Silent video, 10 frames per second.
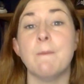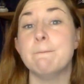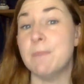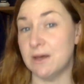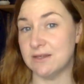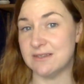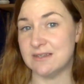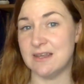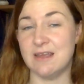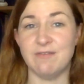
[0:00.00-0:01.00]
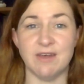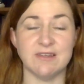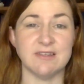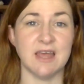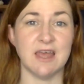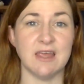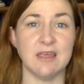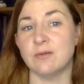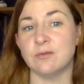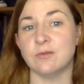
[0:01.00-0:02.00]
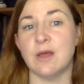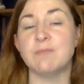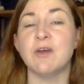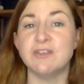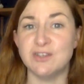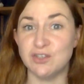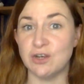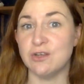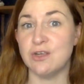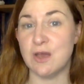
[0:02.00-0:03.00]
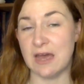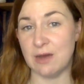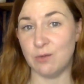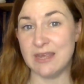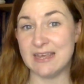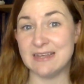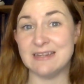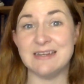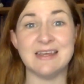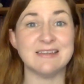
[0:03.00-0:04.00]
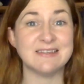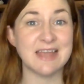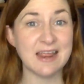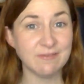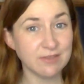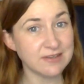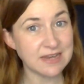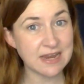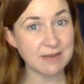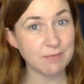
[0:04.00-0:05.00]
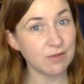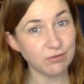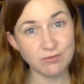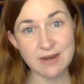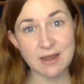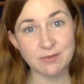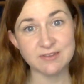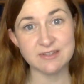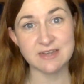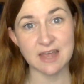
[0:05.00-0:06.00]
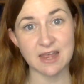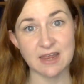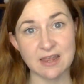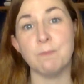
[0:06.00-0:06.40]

But if I say, I'm going to show you how we can save the team 3 hours a day